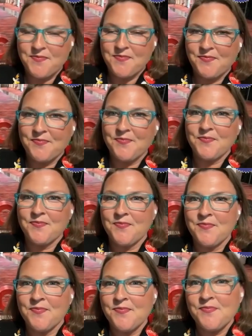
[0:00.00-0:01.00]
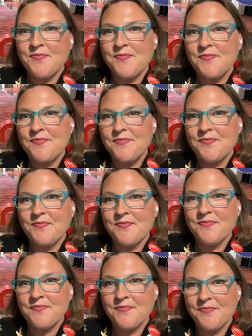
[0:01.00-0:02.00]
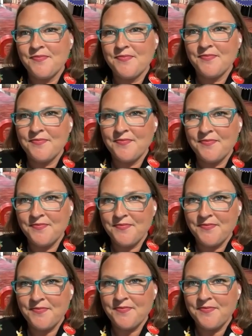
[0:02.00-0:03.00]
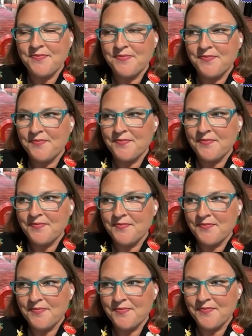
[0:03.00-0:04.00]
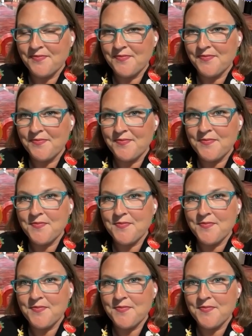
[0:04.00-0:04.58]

(not speaking)